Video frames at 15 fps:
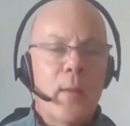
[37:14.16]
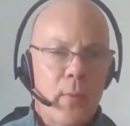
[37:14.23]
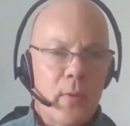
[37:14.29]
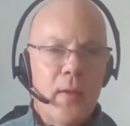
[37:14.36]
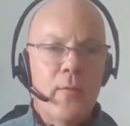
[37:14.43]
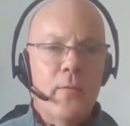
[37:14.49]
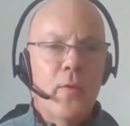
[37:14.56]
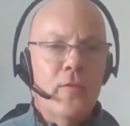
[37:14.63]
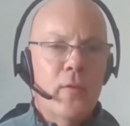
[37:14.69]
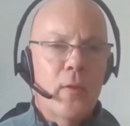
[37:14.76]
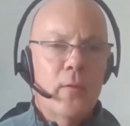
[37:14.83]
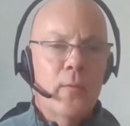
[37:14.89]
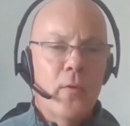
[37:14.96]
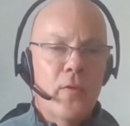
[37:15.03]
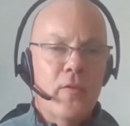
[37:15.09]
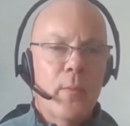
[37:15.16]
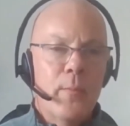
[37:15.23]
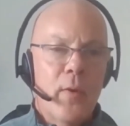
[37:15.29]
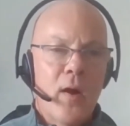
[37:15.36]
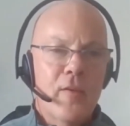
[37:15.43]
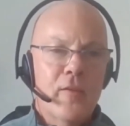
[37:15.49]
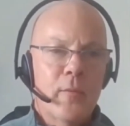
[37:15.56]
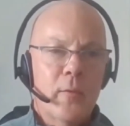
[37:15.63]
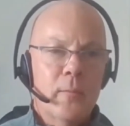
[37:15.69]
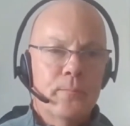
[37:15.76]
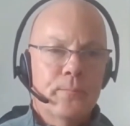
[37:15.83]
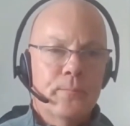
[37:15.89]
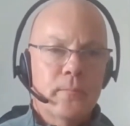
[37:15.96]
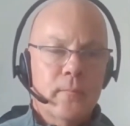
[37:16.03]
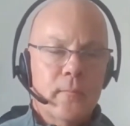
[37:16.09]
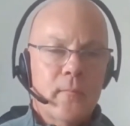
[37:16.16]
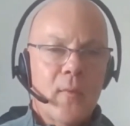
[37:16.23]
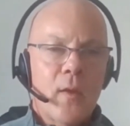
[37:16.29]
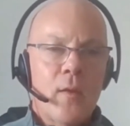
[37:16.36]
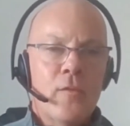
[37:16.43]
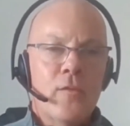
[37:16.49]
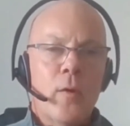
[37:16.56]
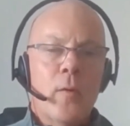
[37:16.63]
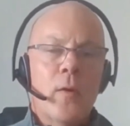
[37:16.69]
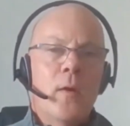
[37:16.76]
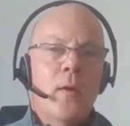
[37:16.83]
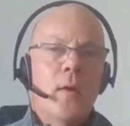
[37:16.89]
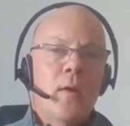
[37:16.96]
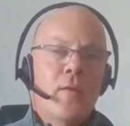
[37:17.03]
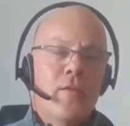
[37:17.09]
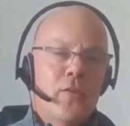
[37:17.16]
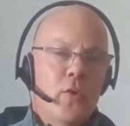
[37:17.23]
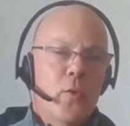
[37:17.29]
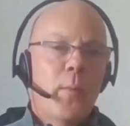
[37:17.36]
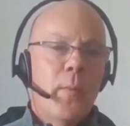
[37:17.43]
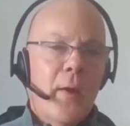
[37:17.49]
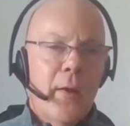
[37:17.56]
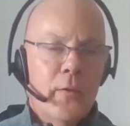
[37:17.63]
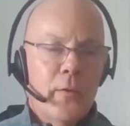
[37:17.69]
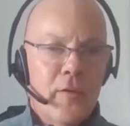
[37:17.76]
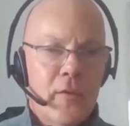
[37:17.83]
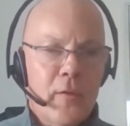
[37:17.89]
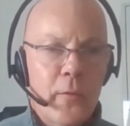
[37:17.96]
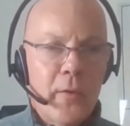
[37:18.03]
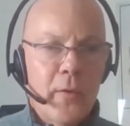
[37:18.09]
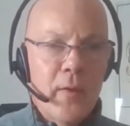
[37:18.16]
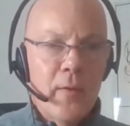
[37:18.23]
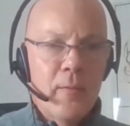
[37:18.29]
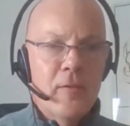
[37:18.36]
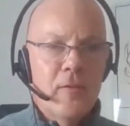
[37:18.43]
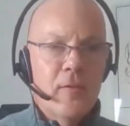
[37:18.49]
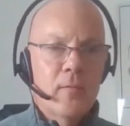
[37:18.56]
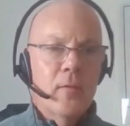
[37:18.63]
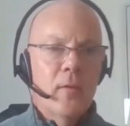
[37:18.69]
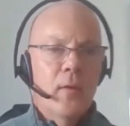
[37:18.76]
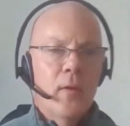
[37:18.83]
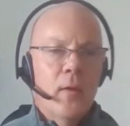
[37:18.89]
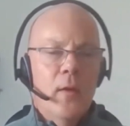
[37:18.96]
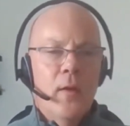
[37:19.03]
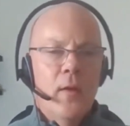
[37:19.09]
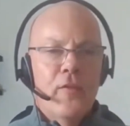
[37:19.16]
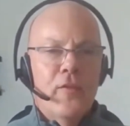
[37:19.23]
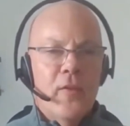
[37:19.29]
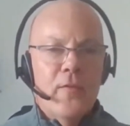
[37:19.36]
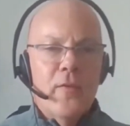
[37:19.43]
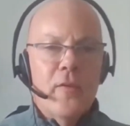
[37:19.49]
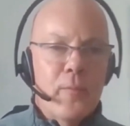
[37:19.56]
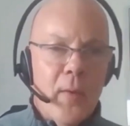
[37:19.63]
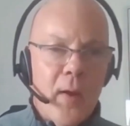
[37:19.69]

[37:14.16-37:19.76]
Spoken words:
had believed was not possible. So Superman, Christopher Reeves, severed